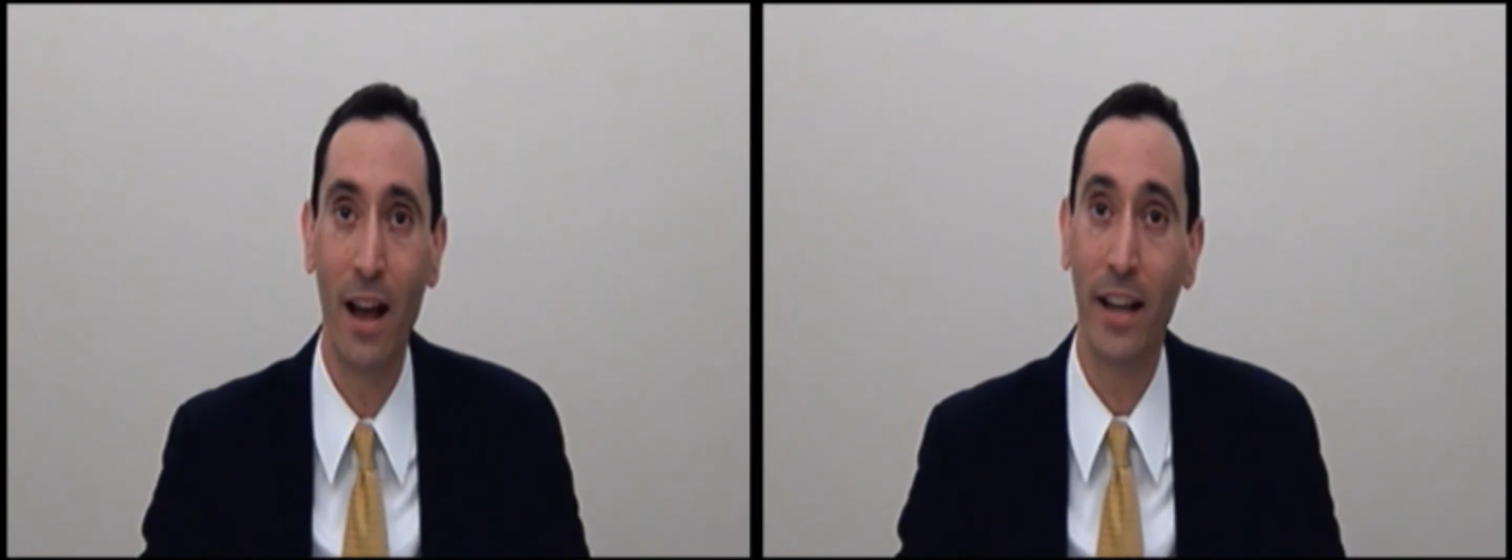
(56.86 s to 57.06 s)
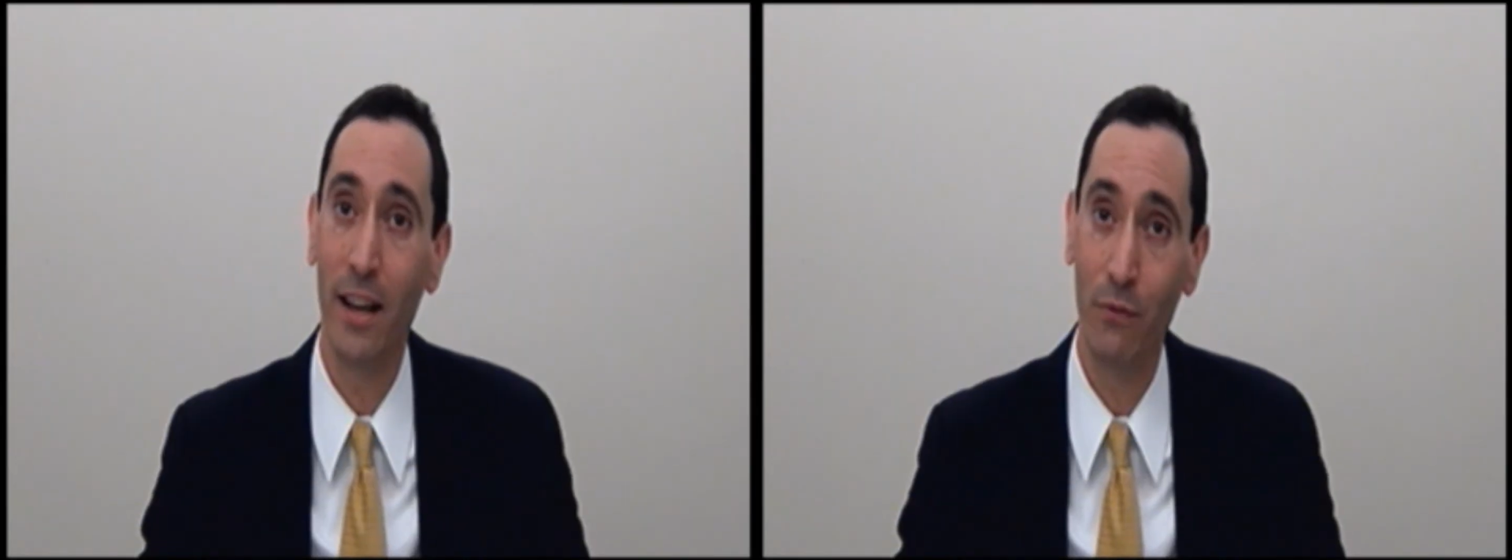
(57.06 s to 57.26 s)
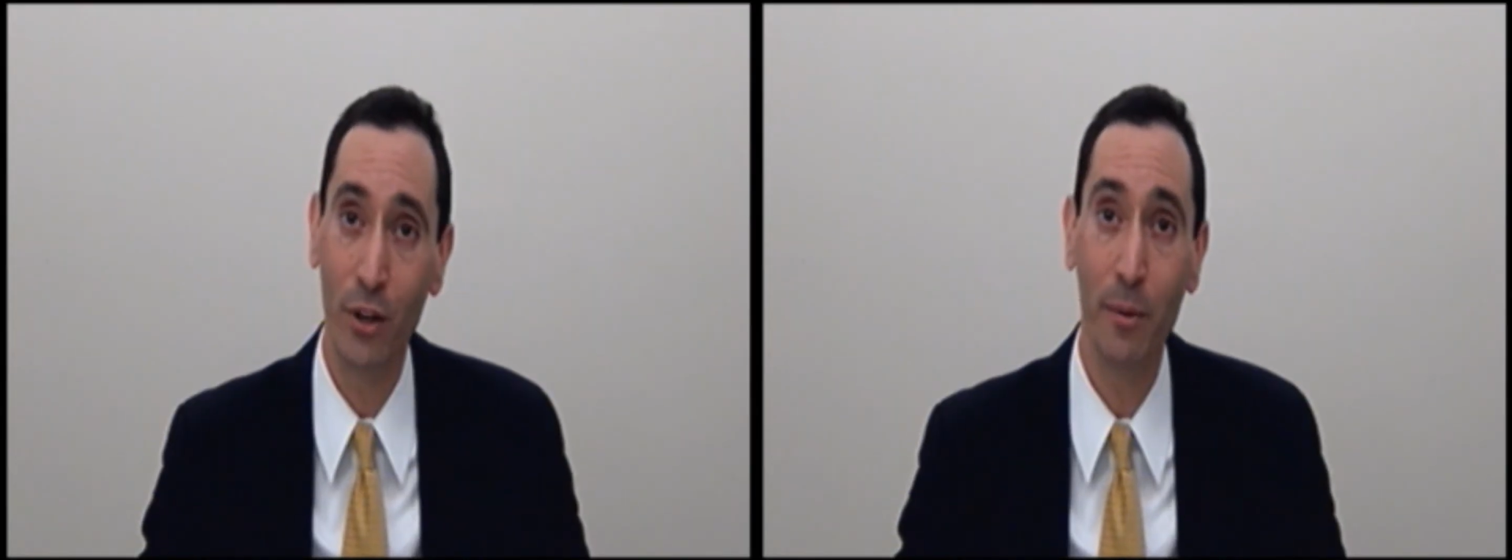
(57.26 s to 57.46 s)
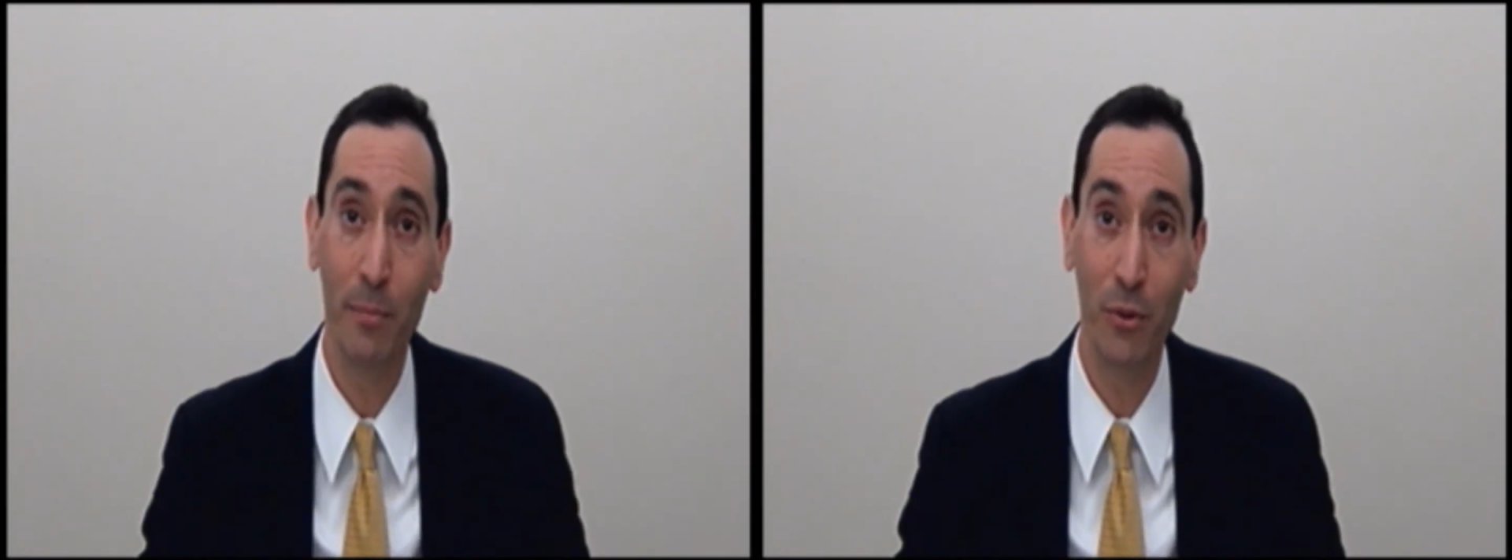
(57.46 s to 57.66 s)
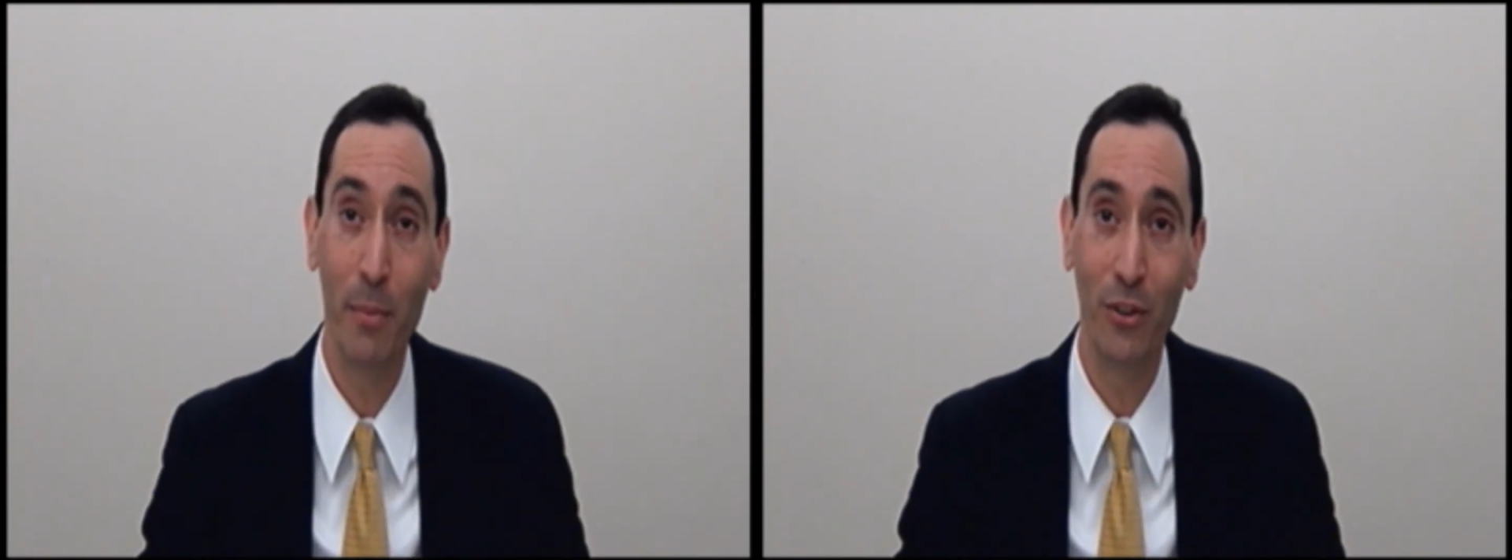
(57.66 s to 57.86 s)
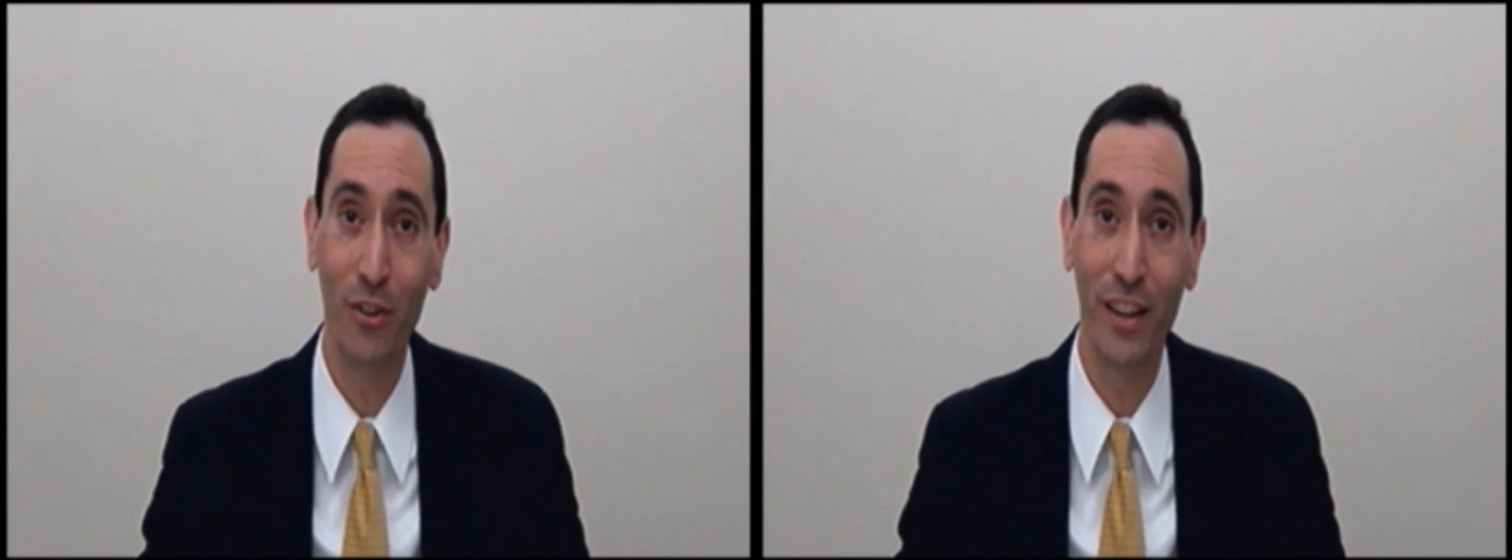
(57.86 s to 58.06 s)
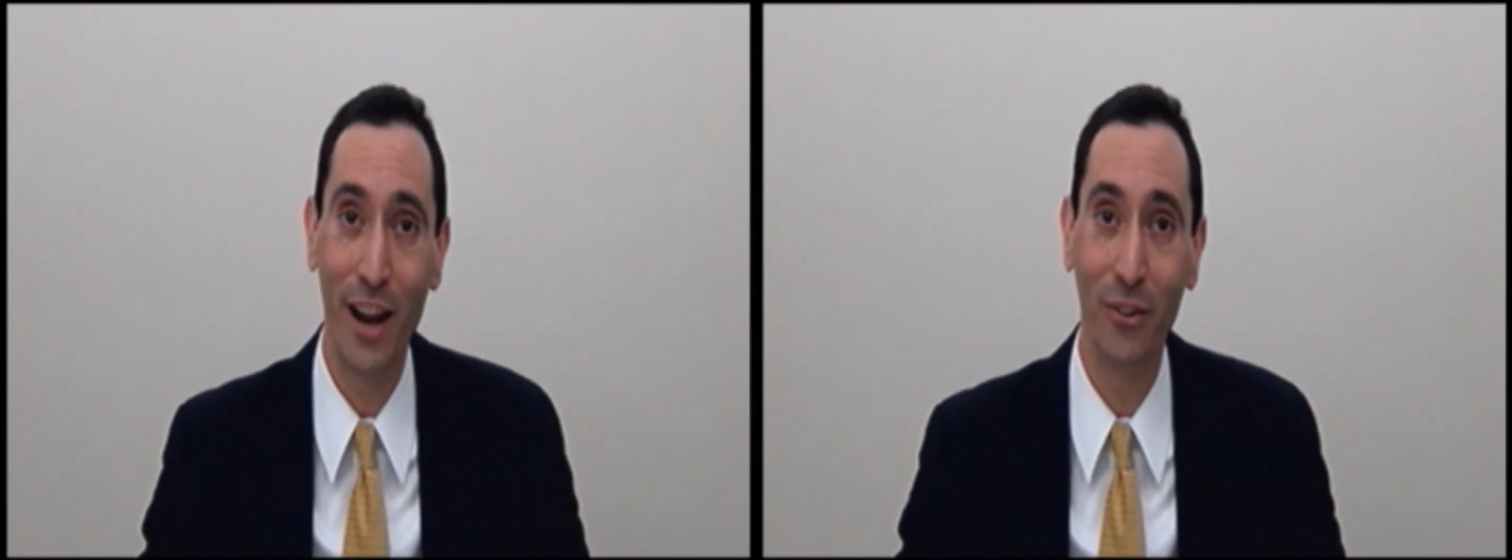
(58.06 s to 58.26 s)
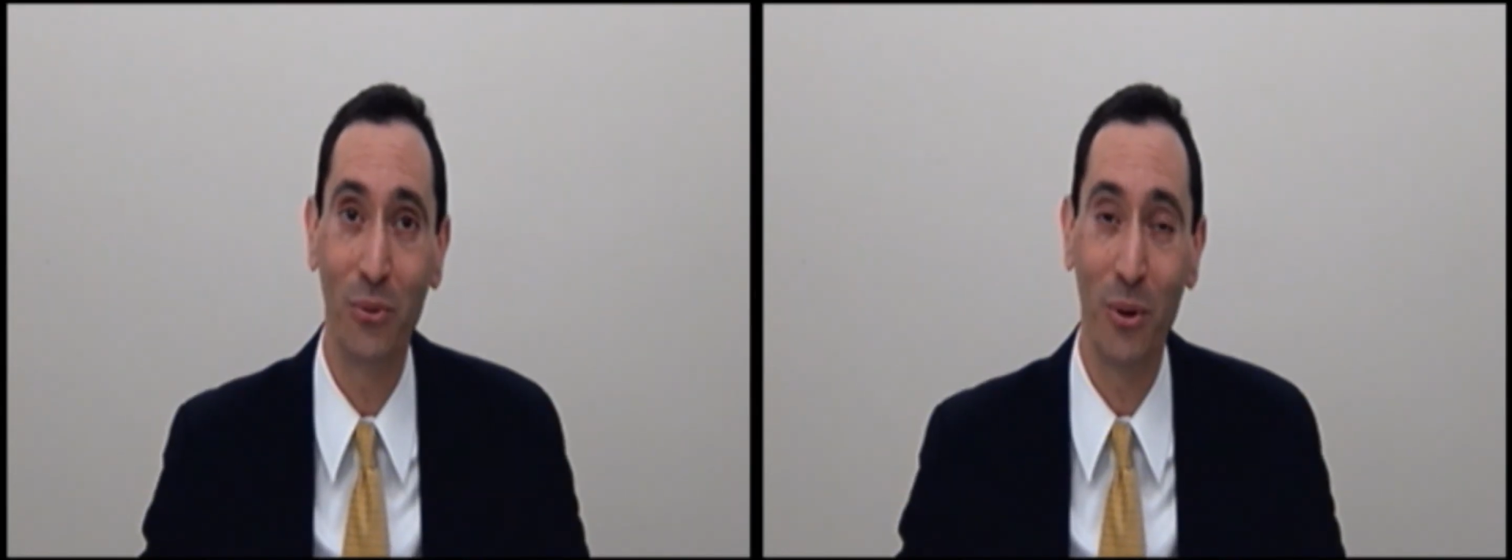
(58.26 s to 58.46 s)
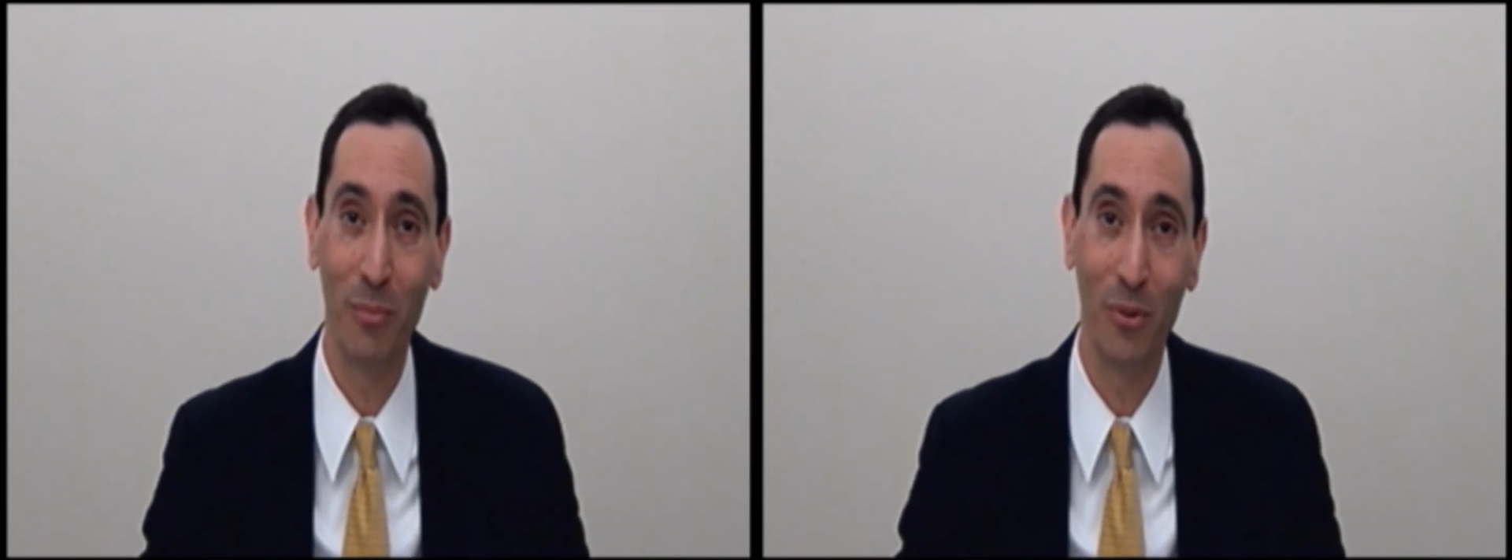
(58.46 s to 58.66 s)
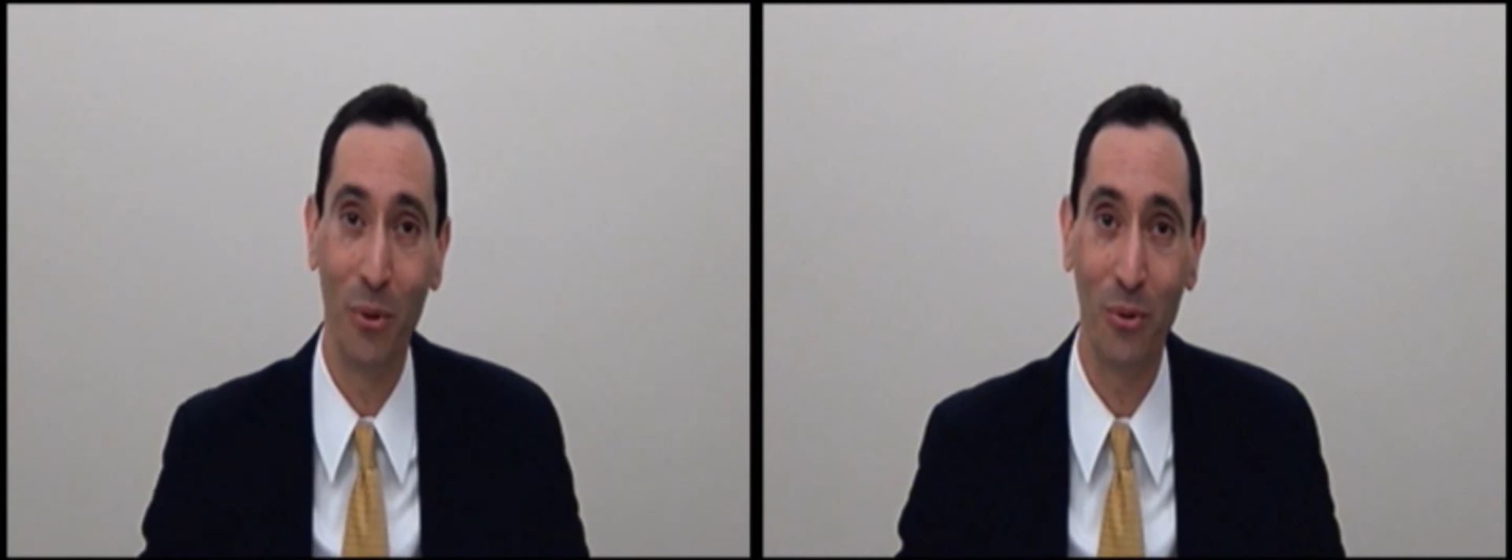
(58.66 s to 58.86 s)
I can't forget to mention the ice
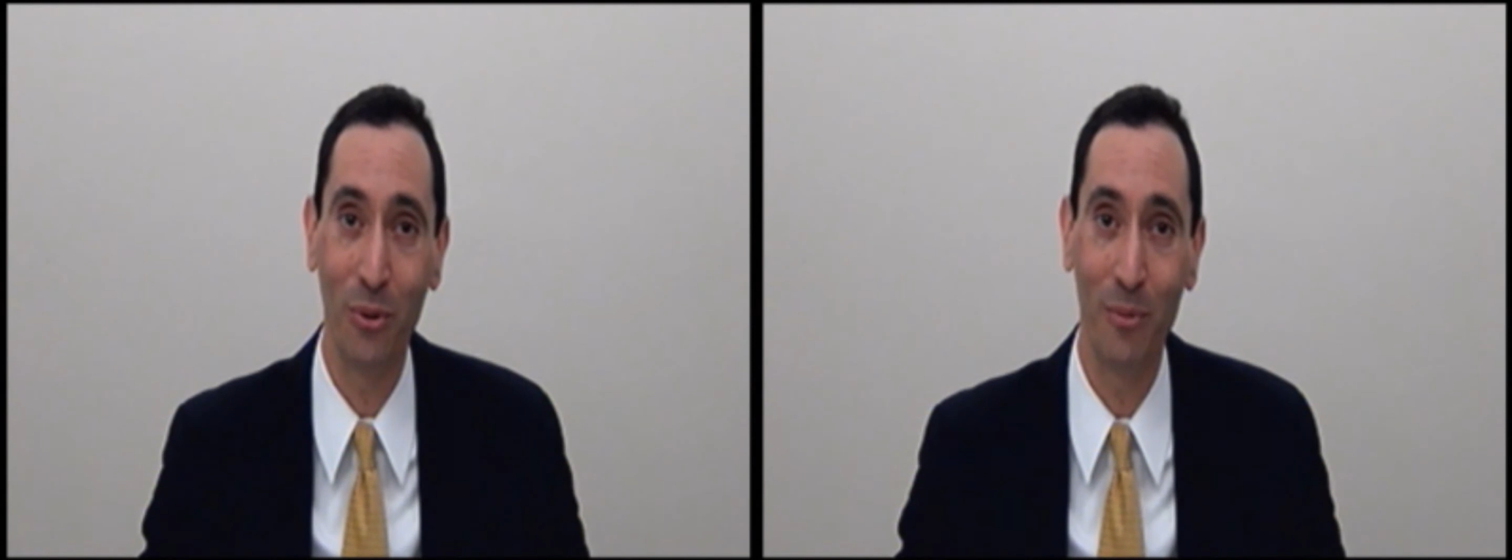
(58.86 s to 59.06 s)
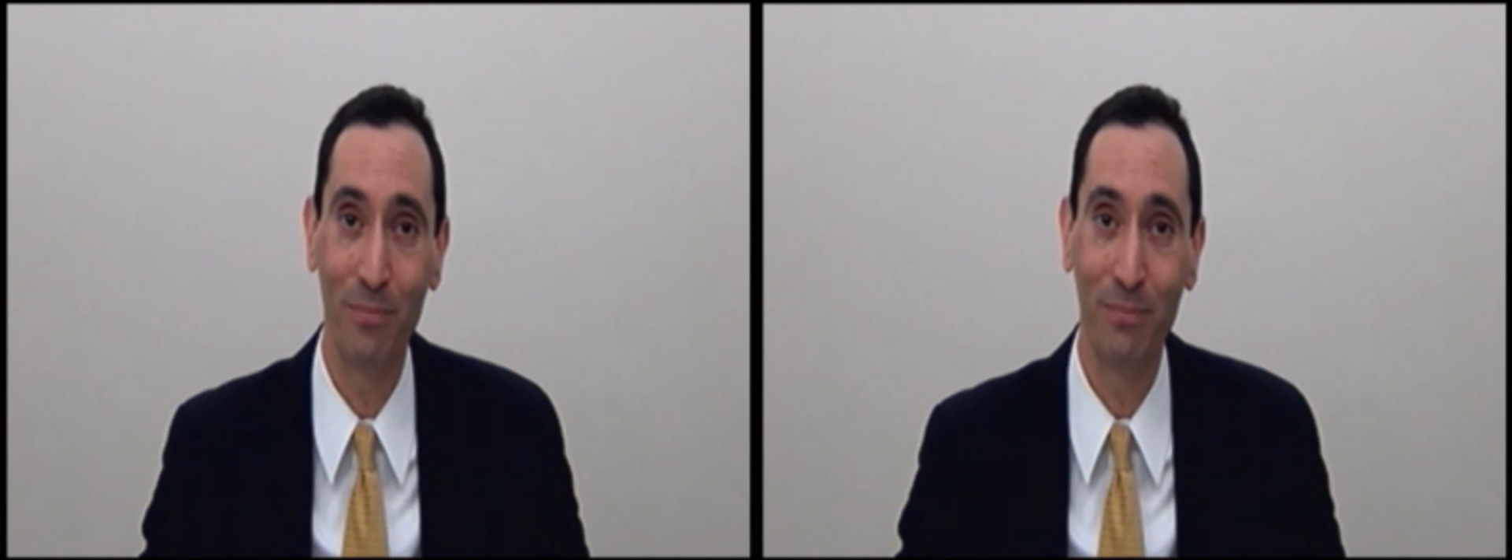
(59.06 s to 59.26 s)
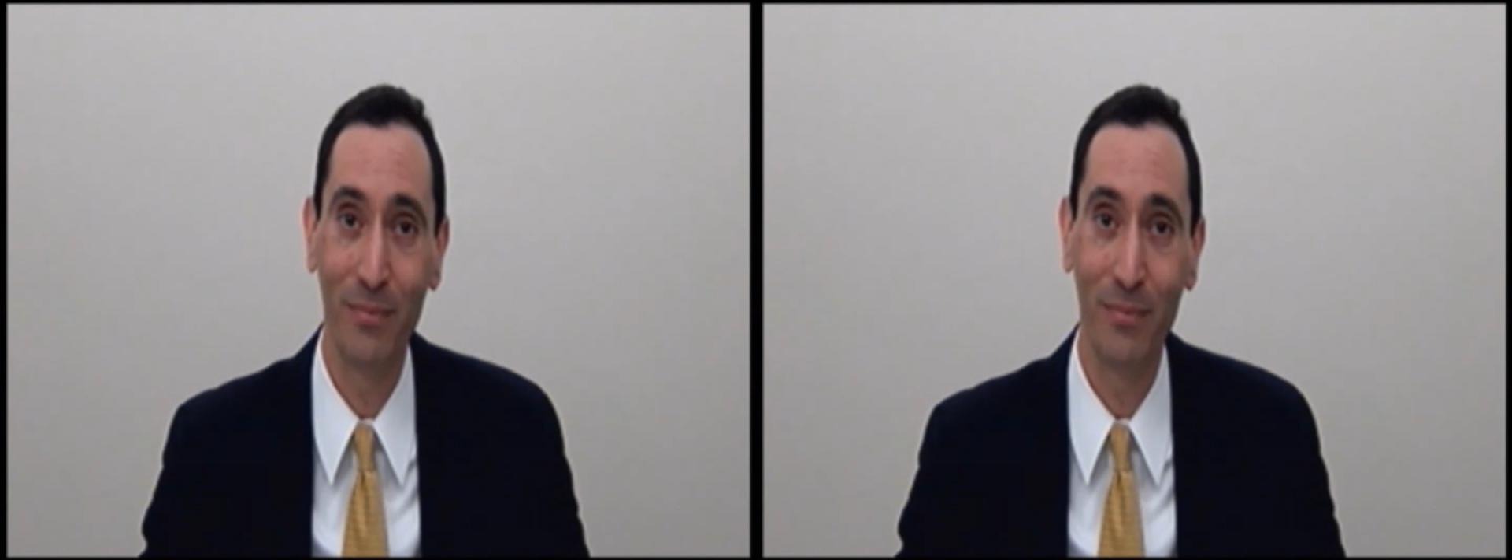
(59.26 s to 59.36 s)
cream social.